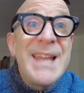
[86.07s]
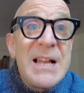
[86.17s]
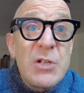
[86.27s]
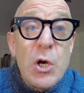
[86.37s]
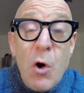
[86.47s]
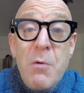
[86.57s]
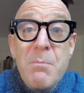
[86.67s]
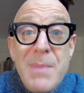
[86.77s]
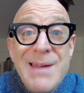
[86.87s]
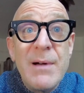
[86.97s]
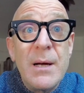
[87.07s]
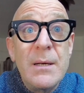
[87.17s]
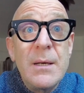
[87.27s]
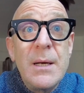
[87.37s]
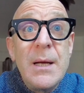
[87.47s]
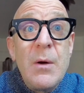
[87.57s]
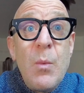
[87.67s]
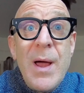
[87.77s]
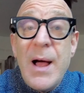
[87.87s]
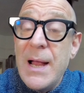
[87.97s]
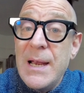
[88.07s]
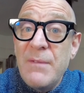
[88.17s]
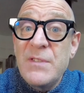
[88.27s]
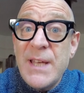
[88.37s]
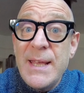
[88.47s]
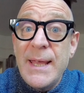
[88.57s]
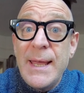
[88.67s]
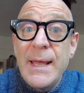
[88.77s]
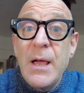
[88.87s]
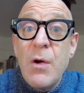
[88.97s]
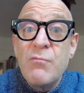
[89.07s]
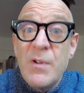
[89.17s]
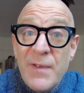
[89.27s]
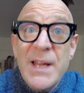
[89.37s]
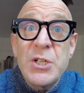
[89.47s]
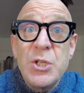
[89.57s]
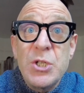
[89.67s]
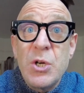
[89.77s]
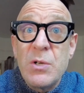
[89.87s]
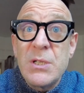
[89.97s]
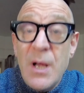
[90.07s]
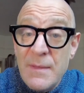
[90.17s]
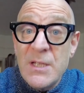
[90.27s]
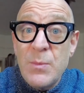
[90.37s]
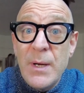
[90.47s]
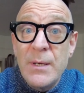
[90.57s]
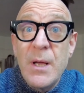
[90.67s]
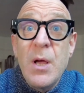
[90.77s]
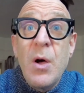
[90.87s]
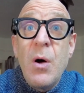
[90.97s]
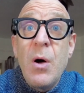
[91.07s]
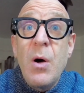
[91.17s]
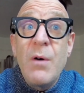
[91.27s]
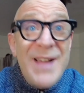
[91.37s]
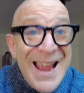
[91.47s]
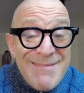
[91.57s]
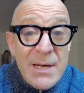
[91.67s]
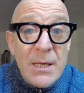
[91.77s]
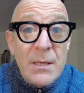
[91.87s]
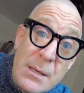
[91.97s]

it has a long mirror where I love taking reflection shots like this one of Harry.